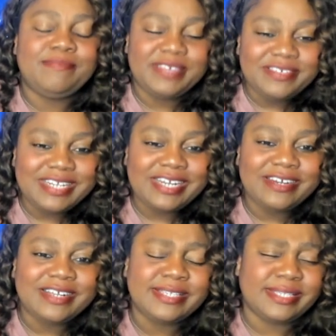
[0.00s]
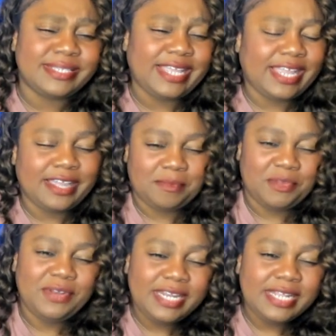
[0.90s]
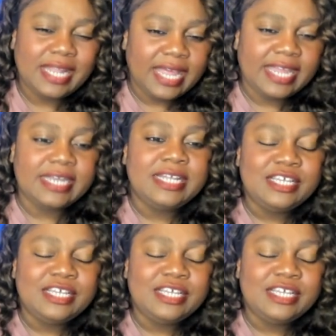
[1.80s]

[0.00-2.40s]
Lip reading: build here, because this is like a community lot.